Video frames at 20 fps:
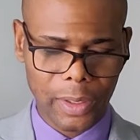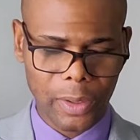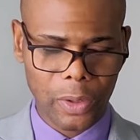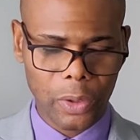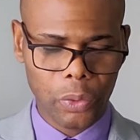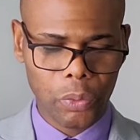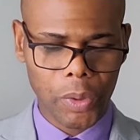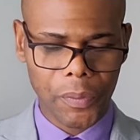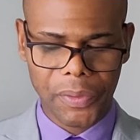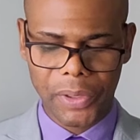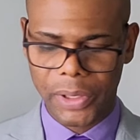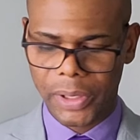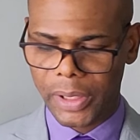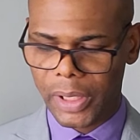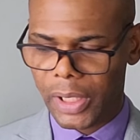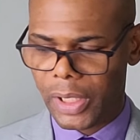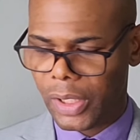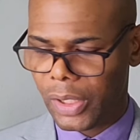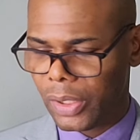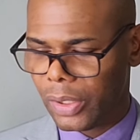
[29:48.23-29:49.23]
"Lord, we've
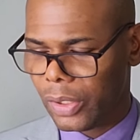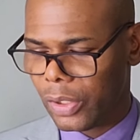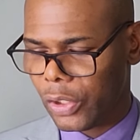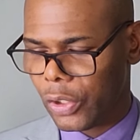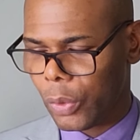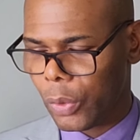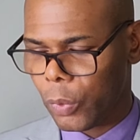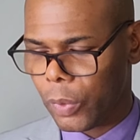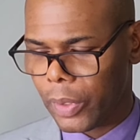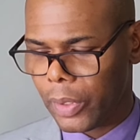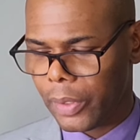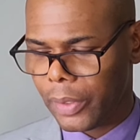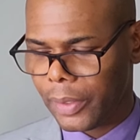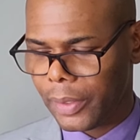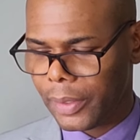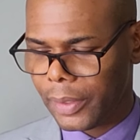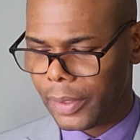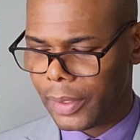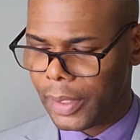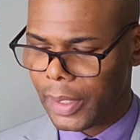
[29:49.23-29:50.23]
seen your
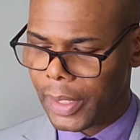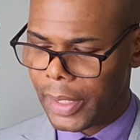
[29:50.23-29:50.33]
word,